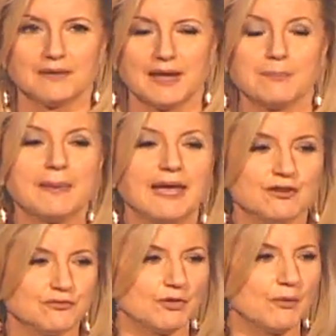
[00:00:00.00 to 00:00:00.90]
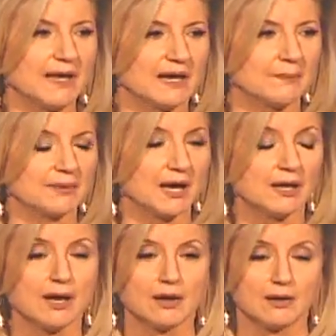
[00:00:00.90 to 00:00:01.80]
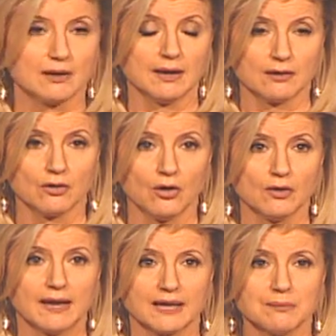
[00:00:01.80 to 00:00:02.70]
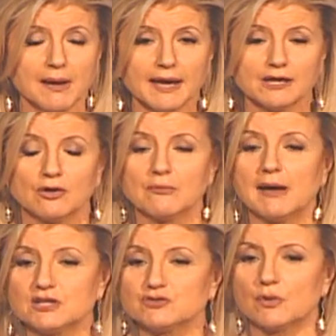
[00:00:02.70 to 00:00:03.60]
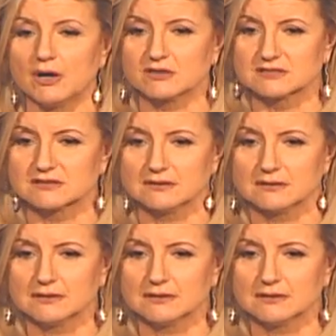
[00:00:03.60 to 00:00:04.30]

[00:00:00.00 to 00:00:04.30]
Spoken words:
a painful wake-up call like mine, or much worse.